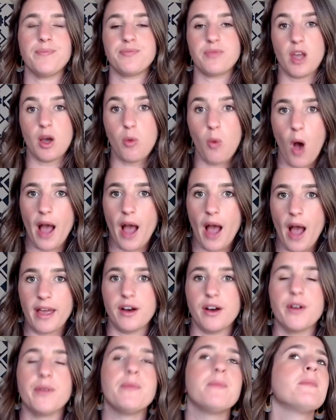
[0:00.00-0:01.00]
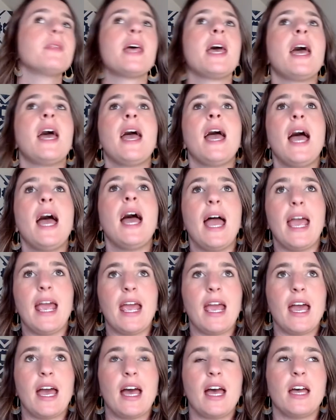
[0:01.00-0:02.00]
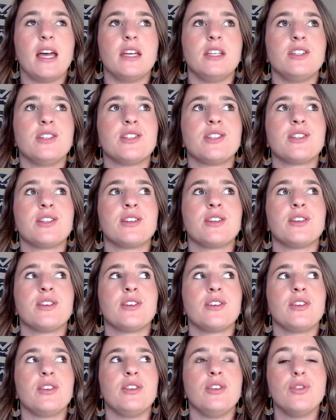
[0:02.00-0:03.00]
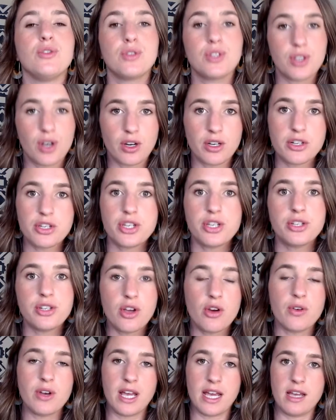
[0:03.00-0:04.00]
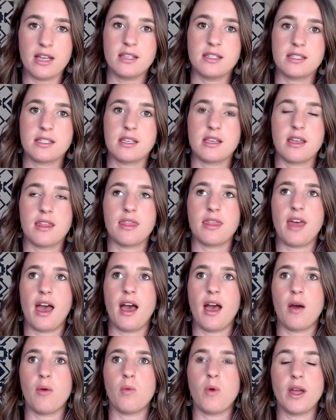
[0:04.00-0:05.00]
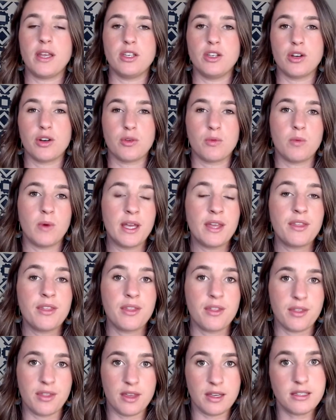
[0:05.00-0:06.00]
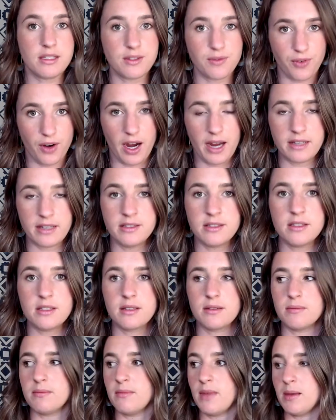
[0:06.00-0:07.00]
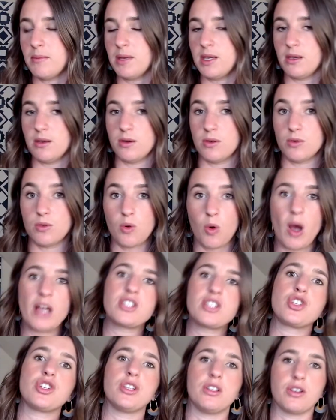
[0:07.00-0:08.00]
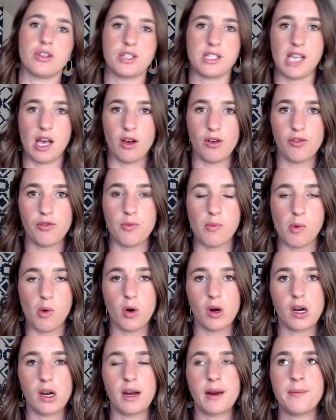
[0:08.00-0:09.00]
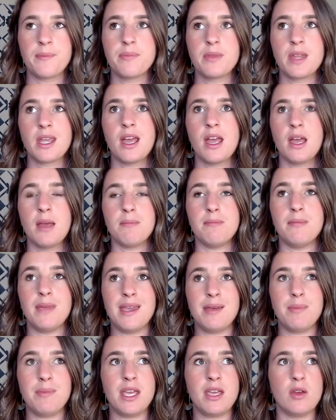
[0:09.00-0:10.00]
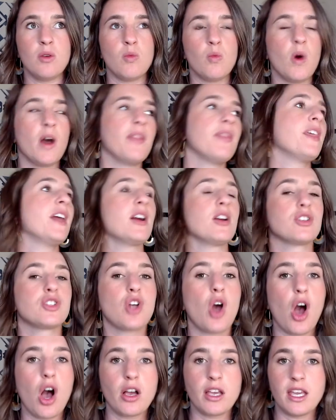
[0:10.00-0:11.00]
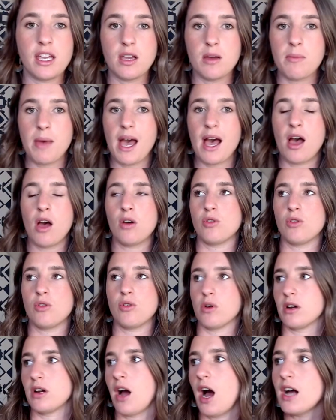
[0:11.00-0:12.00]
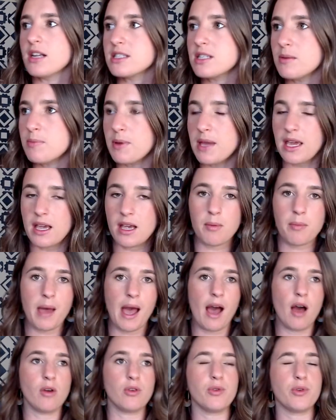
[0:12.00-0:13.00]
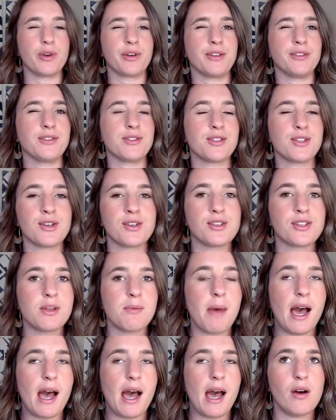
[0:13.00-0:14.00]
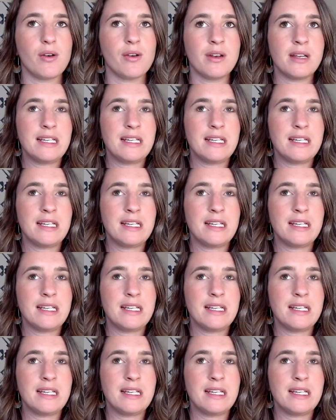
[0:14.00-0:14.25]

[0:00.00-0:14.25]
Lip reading: a while and you start to notice that when you're with this friend, maybe you question yourself more. Maybe what they're talking about or gossiping about or concerned about